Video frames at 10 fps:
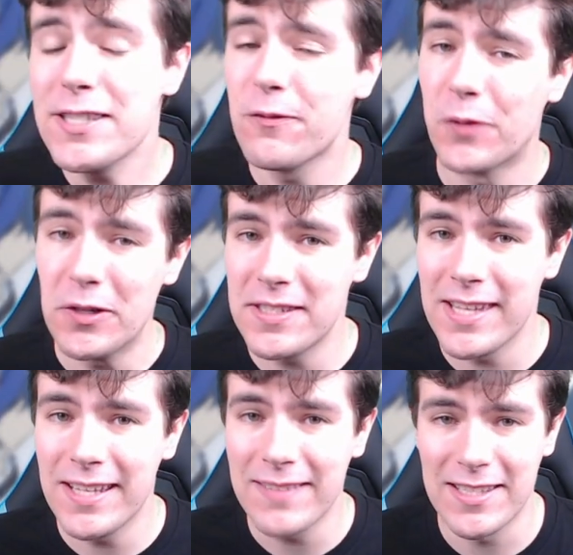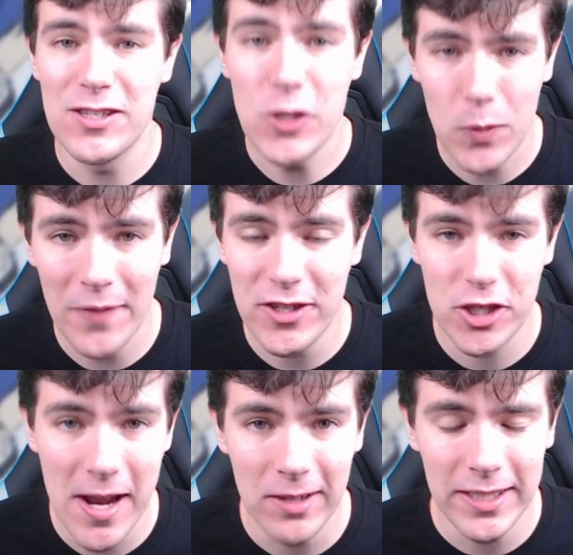So that's the first thing that's new on the
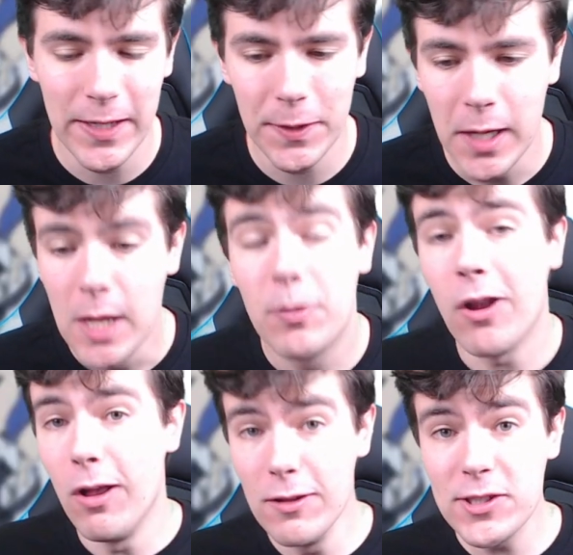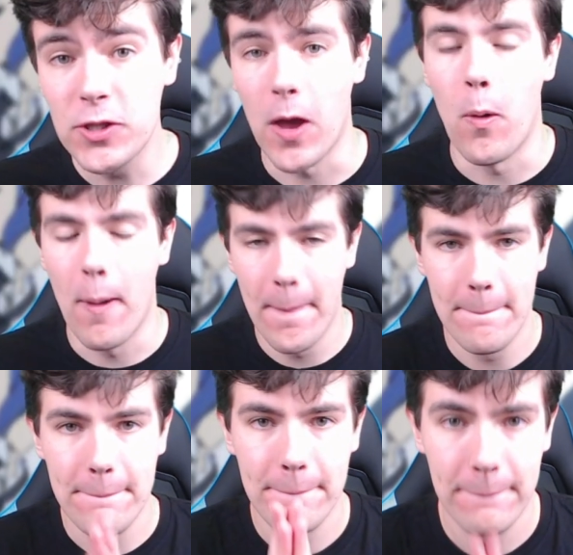channel here, but also,
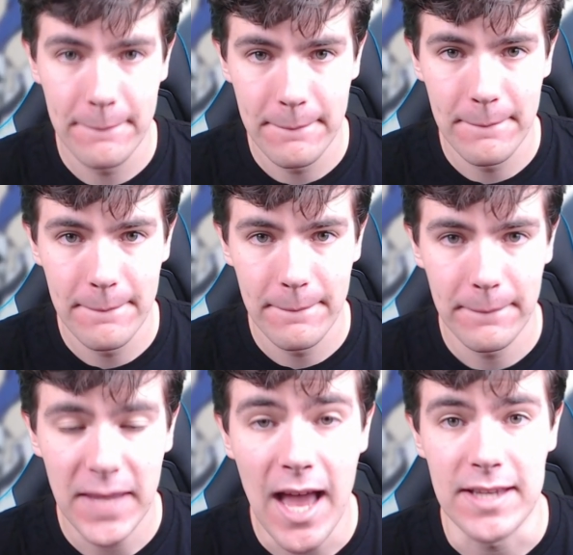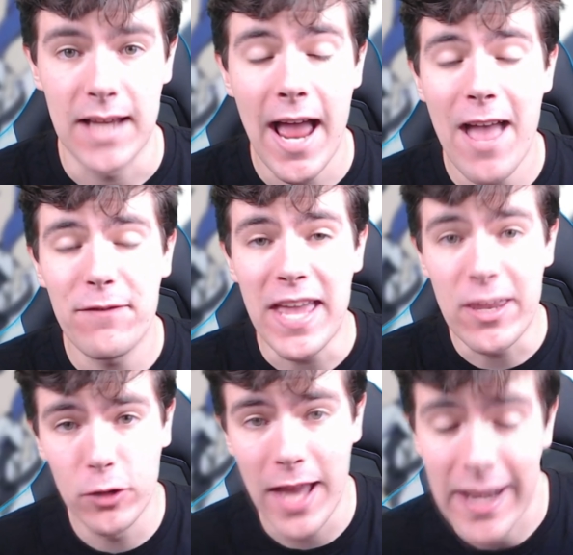Guys, I have
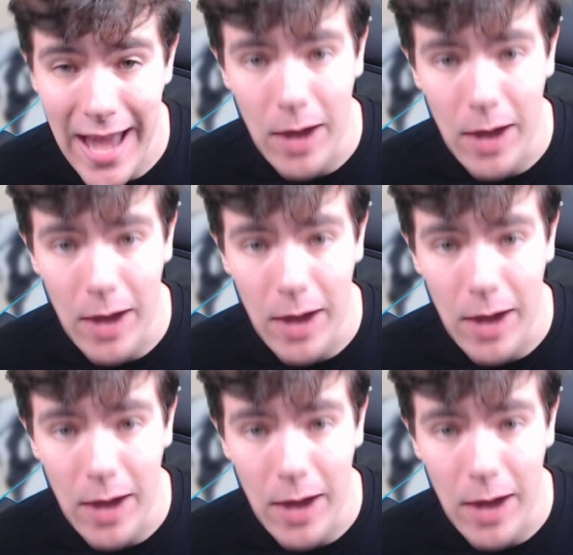internet